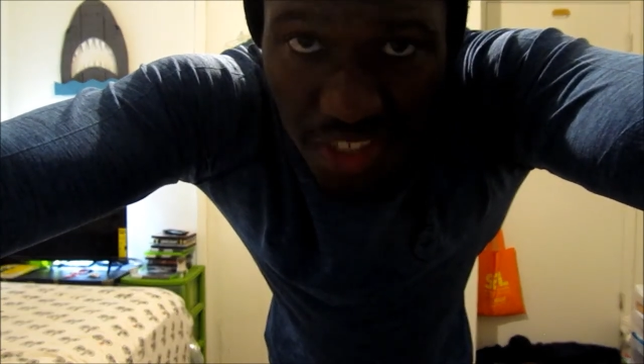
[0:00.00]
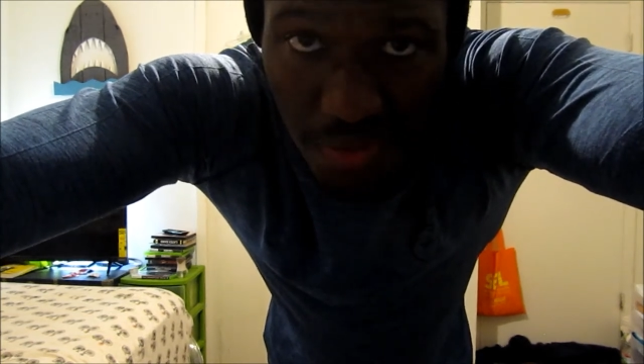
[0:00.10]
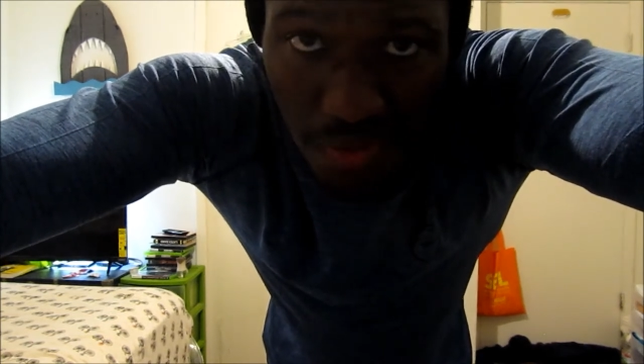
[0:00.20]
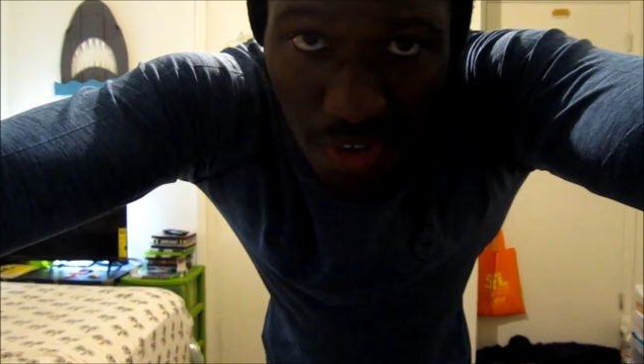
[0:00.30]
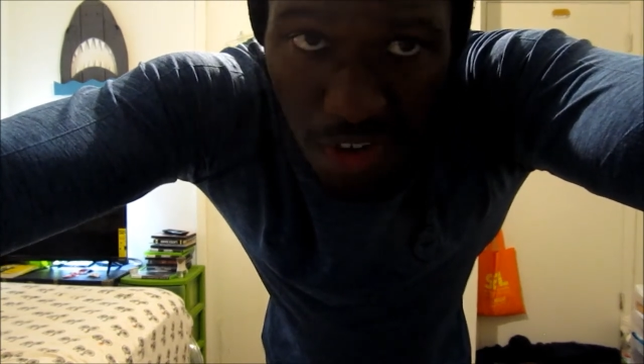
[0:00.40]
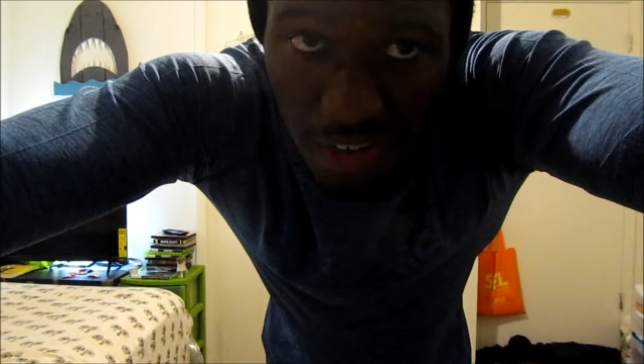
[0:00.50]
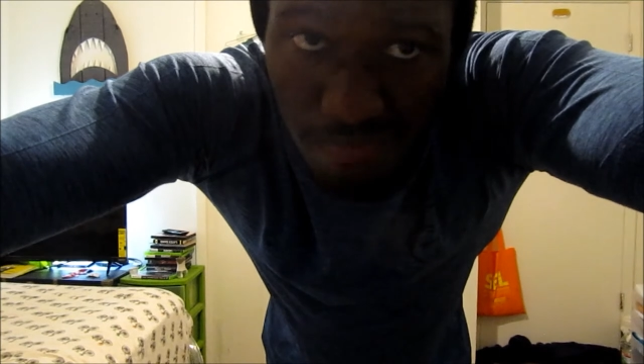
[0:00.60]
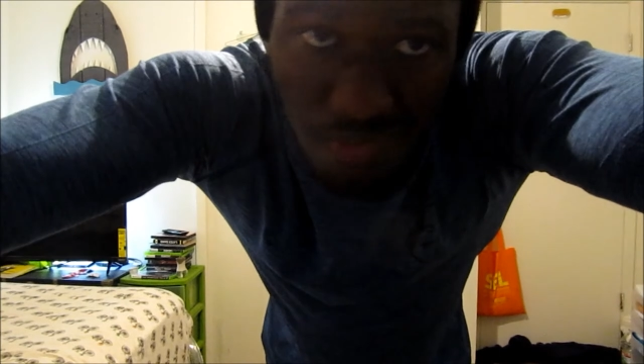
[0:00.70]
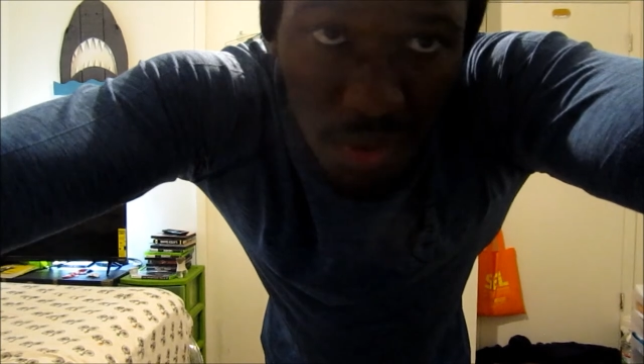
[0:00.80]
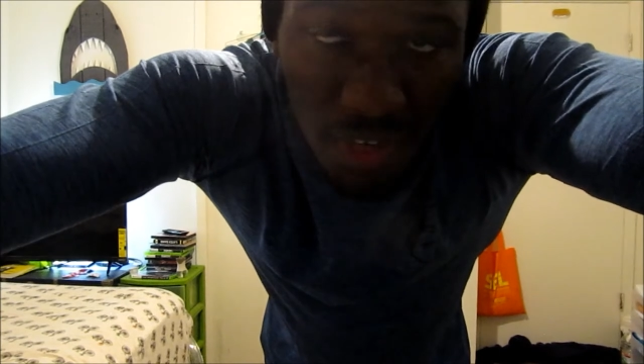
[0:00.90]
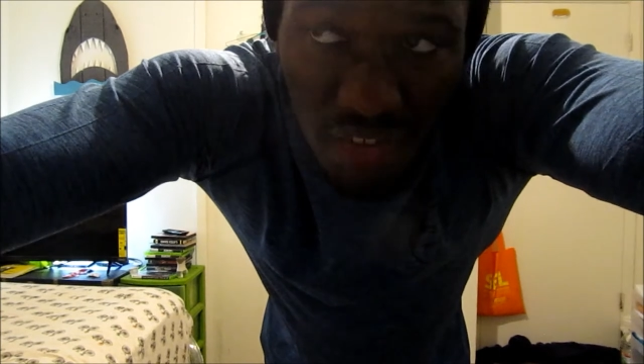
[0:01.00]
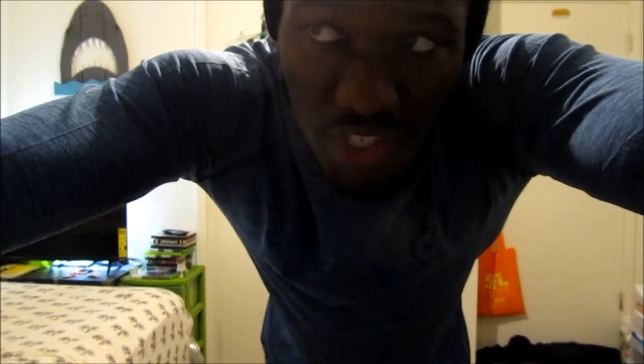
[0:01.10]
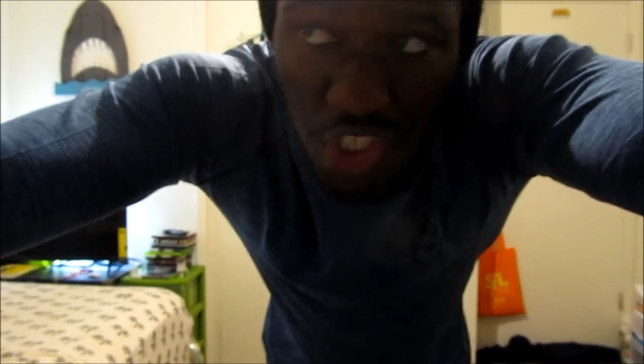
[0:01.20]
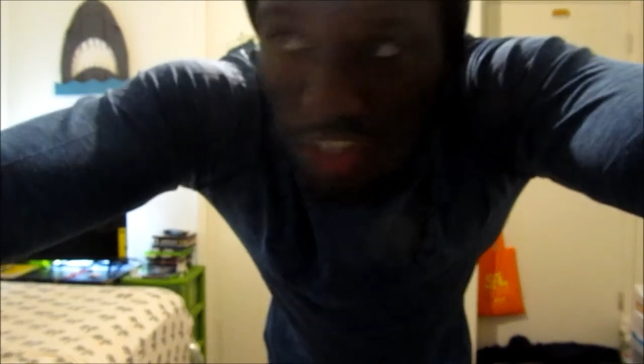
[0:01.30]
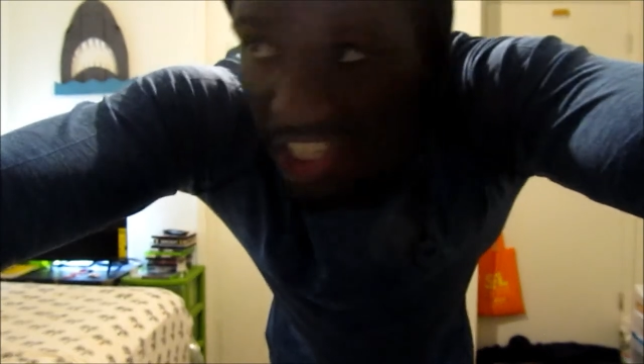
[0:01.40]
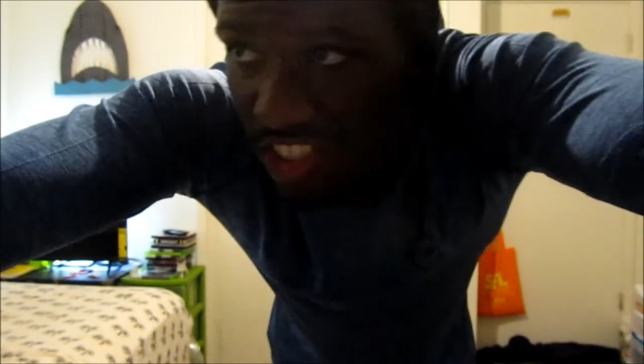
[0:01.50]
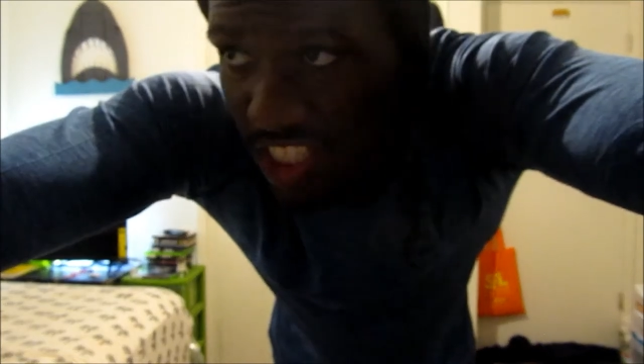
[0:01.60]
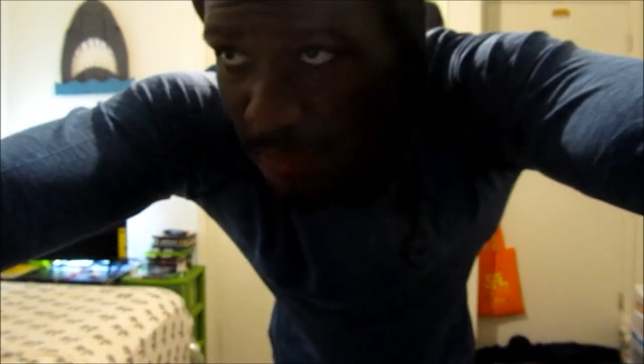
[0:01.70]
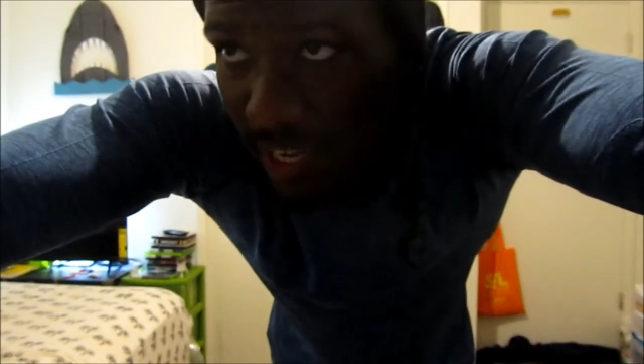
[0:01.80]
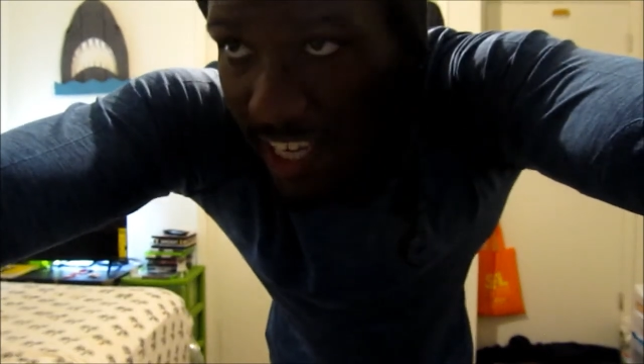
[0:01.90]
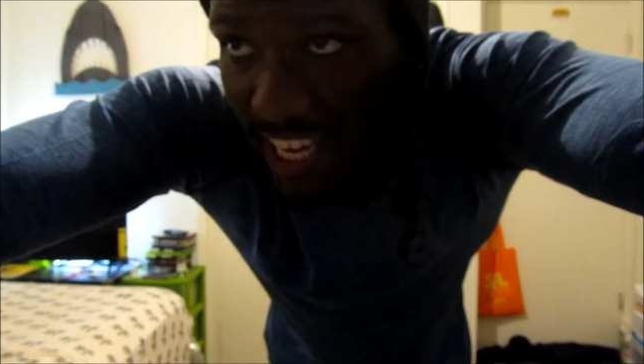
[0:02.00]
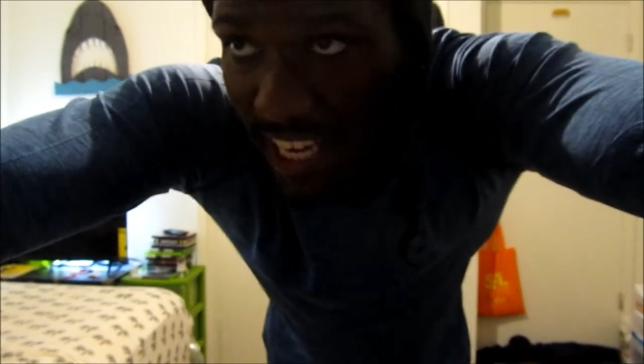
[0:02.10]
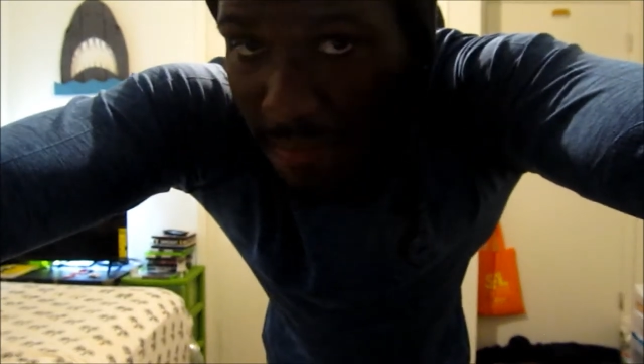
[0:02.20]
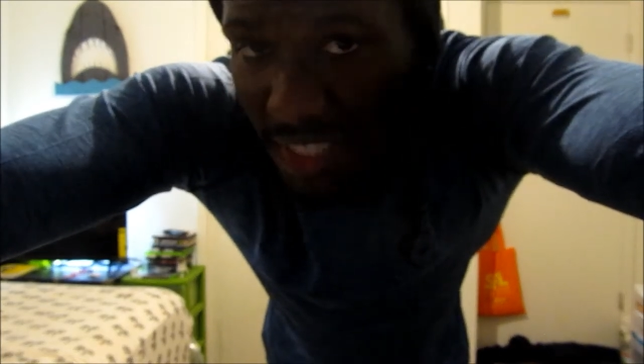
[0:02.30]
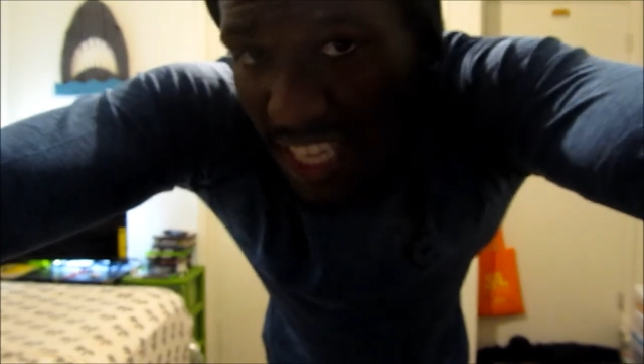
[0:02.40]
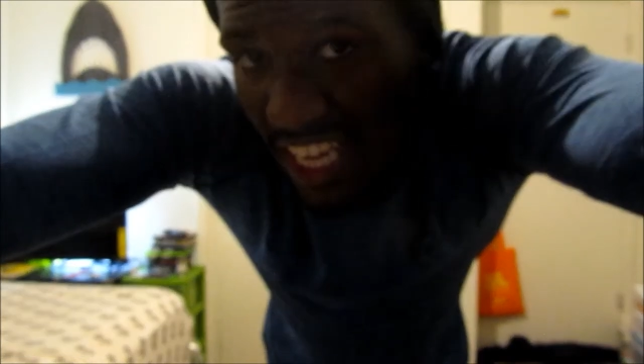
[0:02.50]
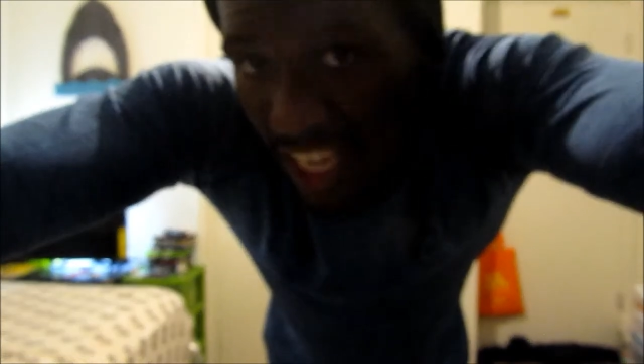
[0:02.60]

you don't have a shredded six pack abs,